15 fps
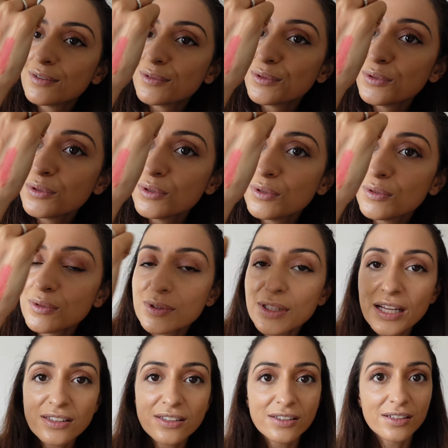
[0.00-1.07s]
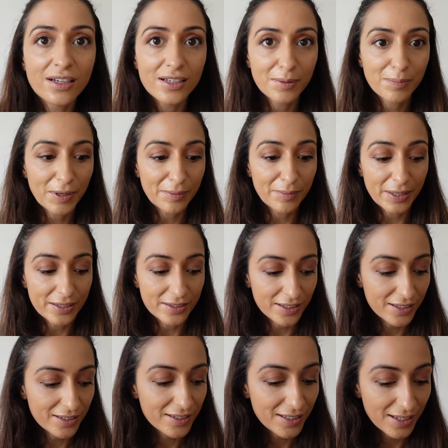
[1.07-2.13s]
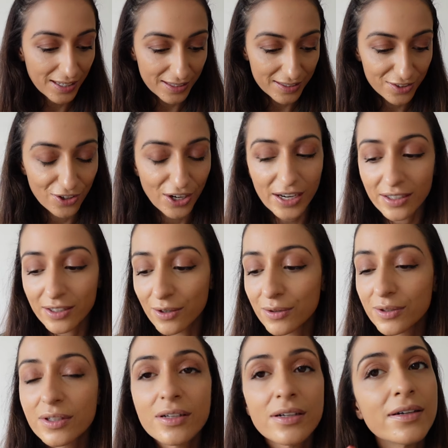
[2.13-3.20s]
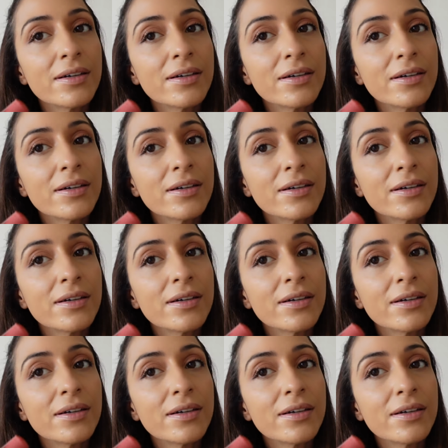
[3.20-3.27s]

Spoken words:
Ooh, that's really pigmented. Let's try it out.